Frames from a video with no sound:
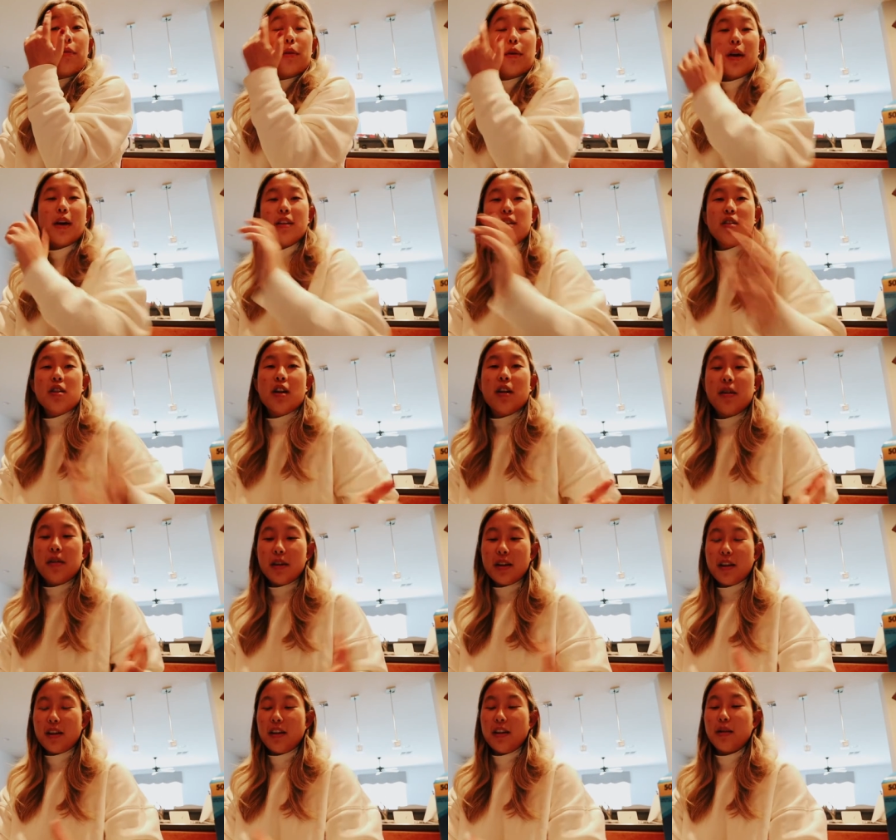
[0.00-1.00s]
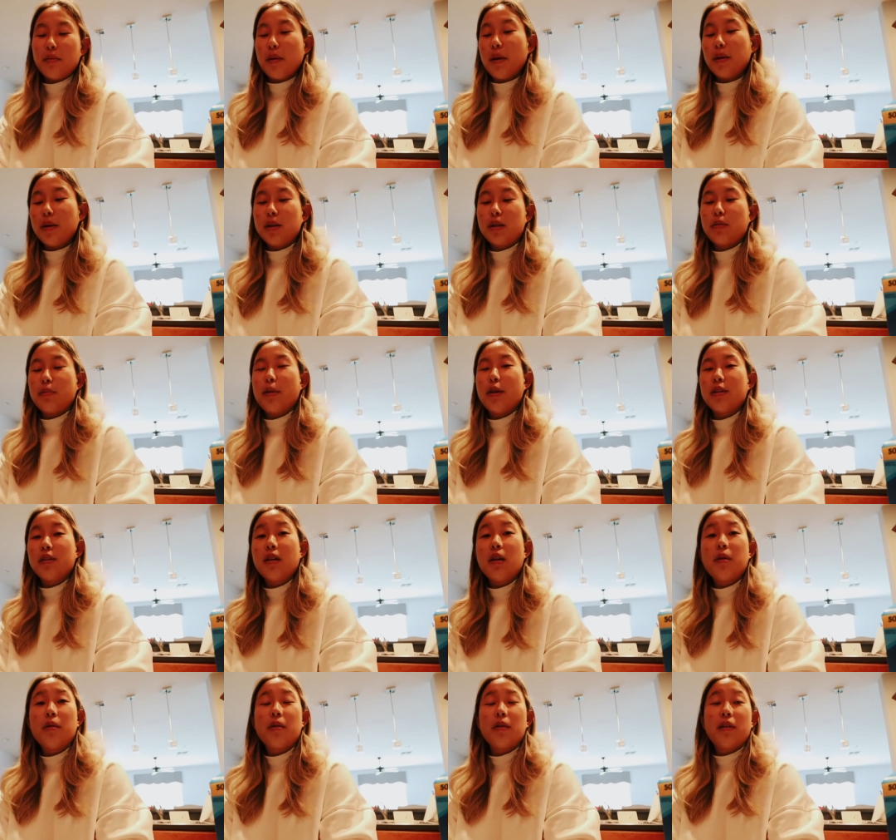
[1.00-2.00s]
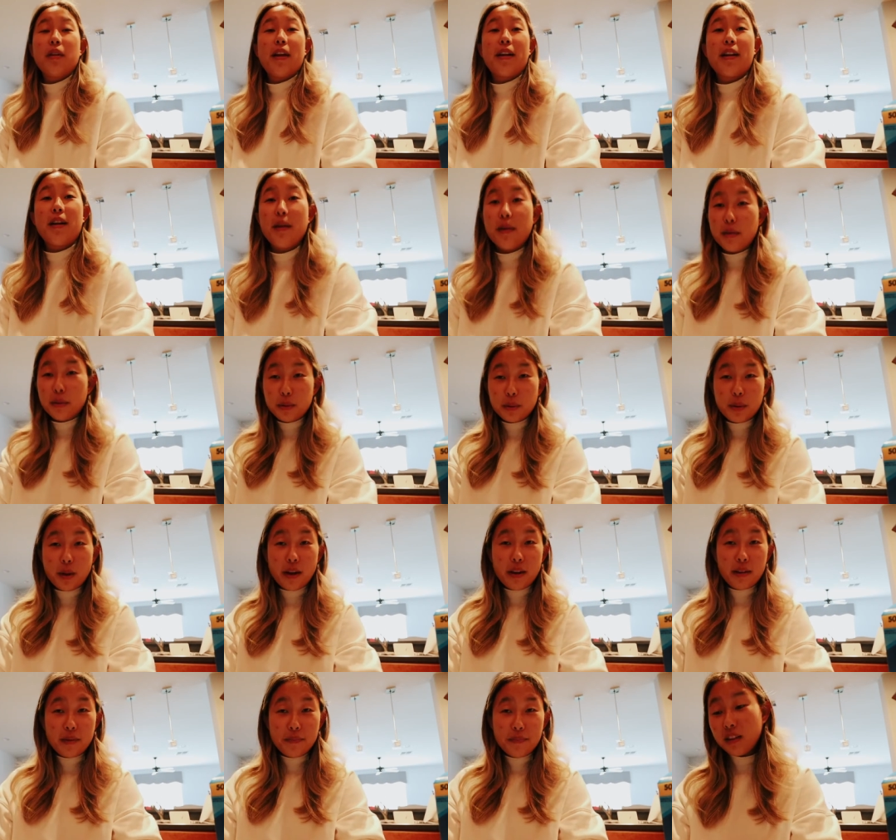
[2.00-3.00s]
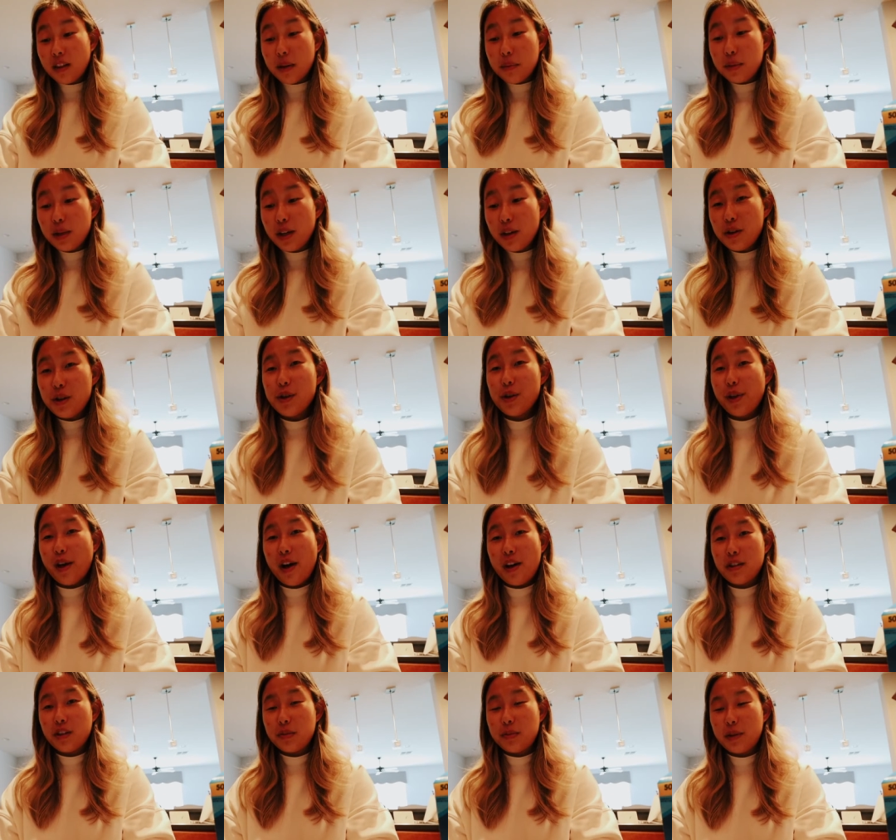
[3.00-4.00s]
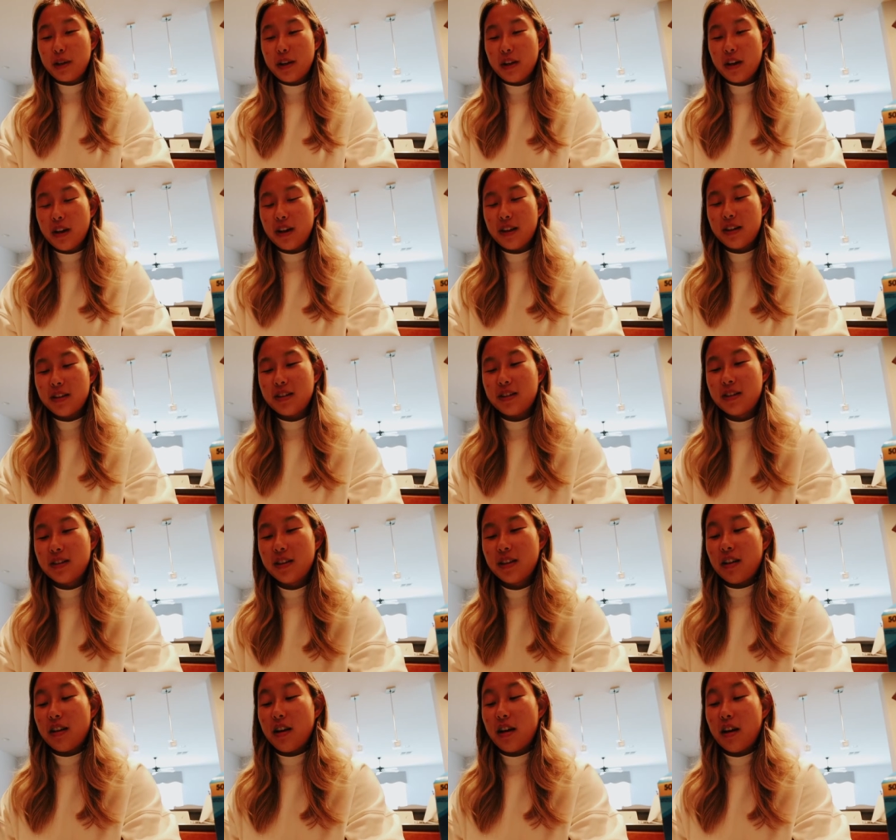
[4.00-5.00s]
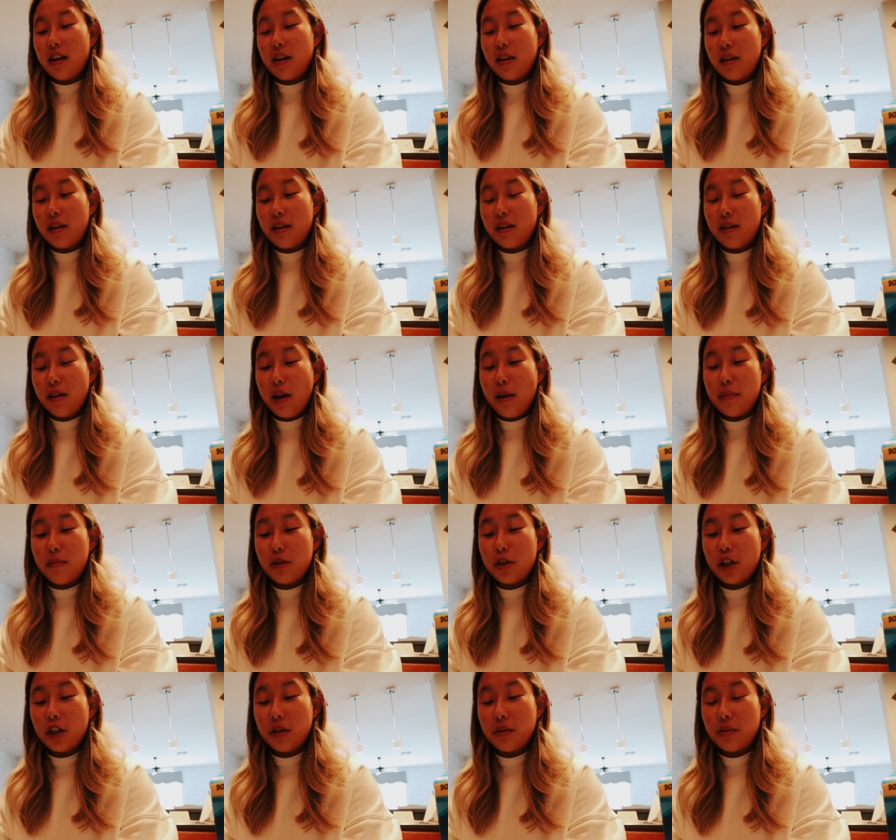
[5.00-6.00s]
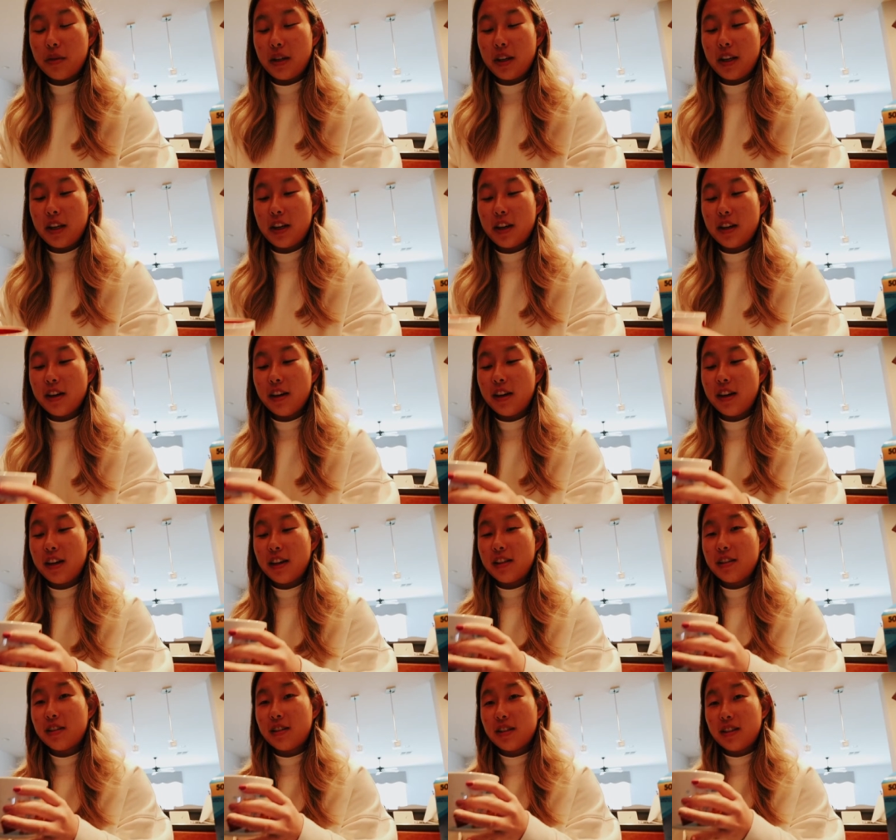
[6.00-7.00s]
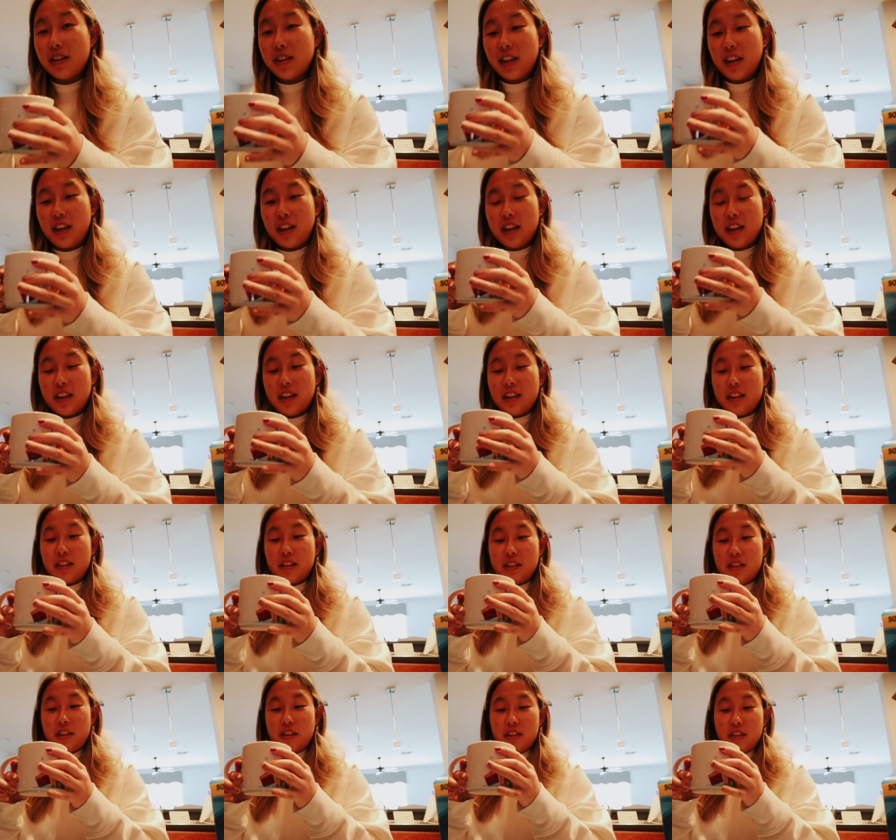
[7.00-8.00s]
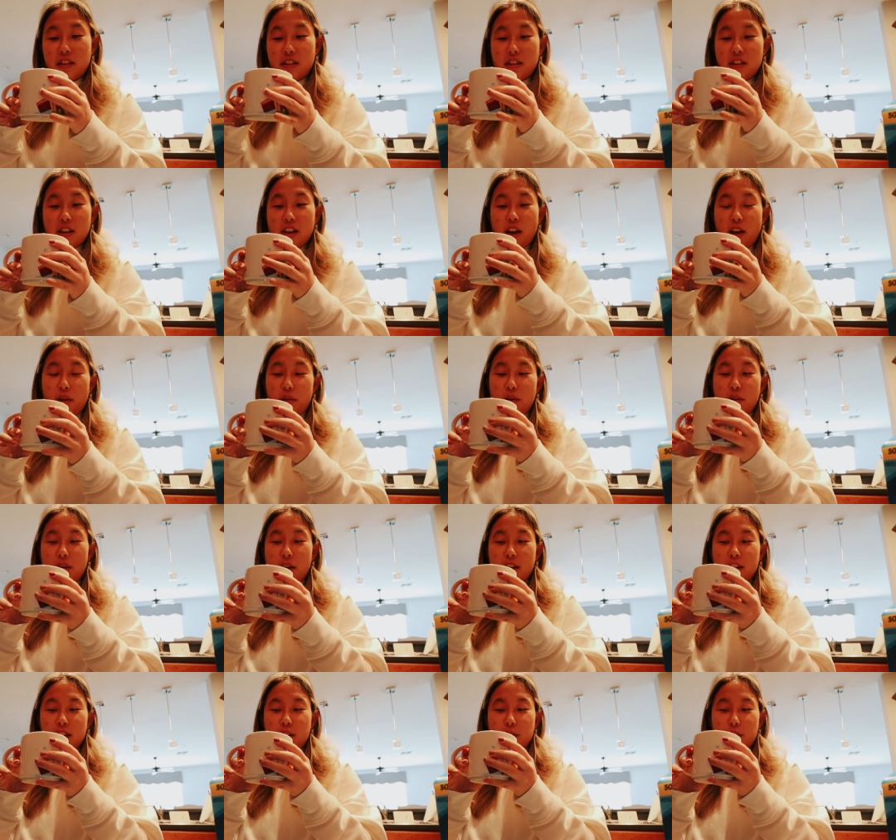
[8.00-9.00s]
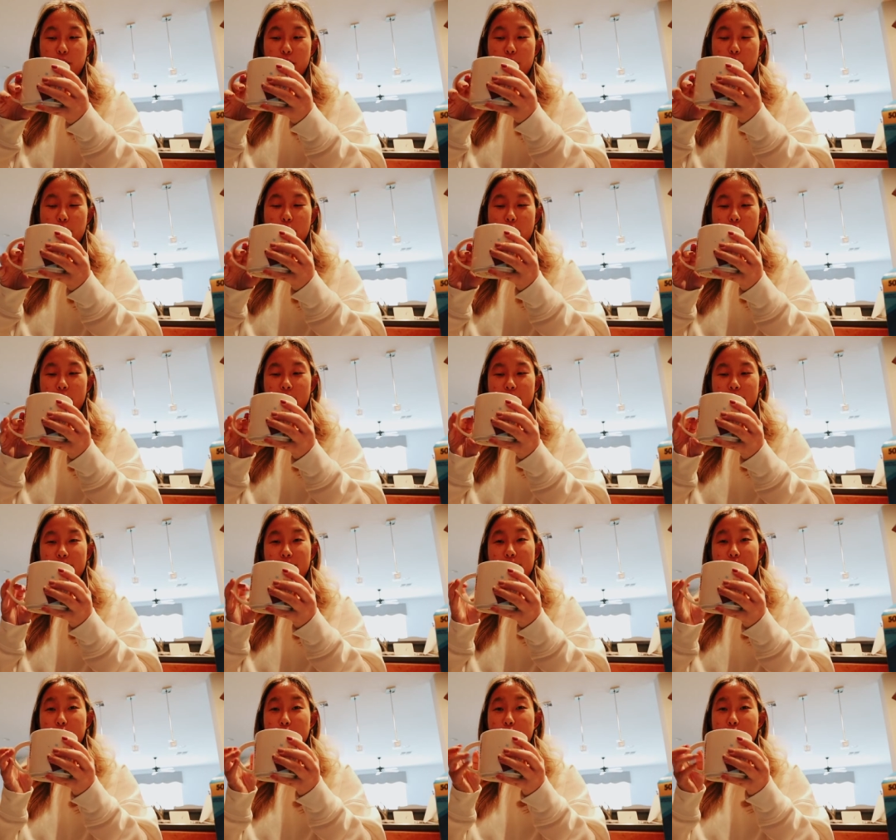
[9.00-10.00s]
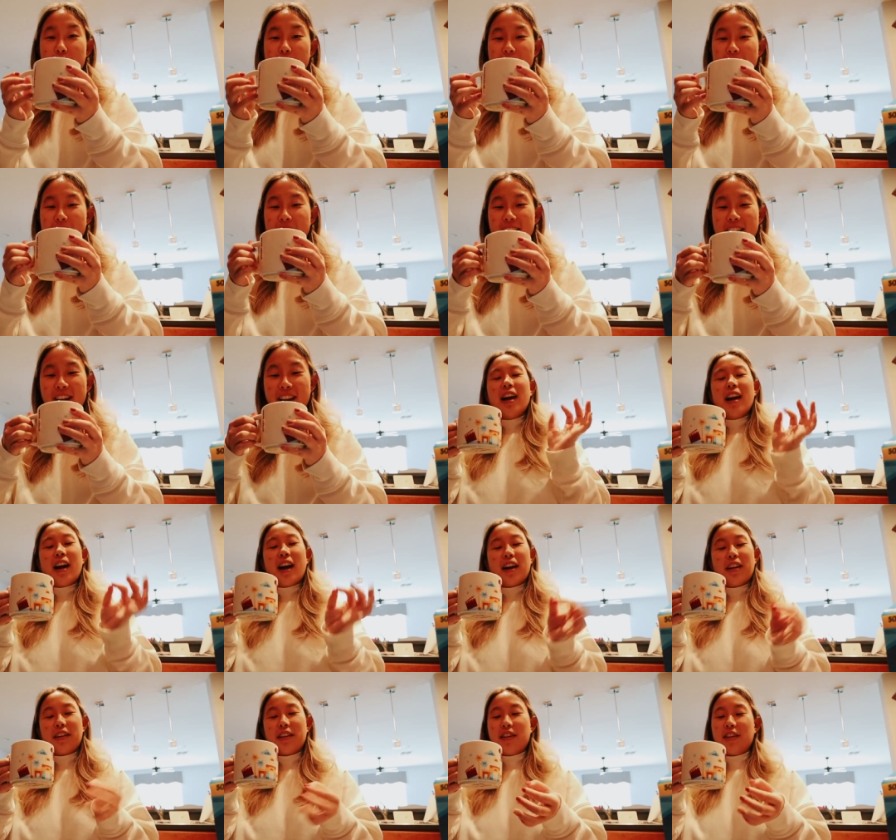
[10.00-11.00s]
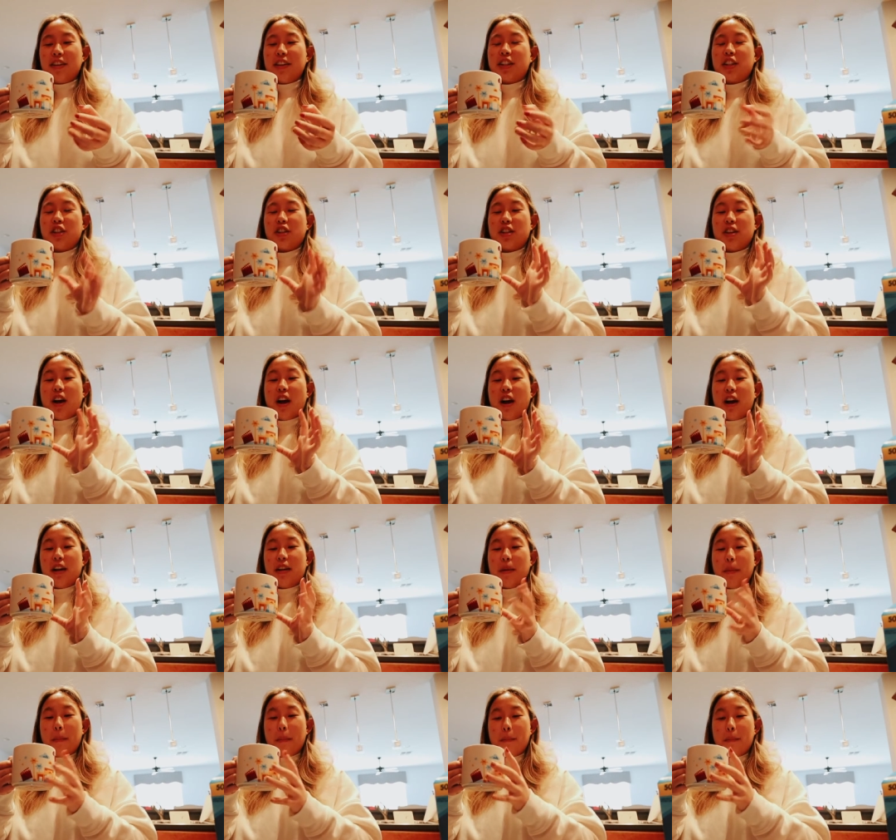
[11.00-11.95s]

you guys know anything about Nespresso or like own one, let me know your thoughts because I am genuinely curious and I don't know, I just really want one. I don't know, it's just not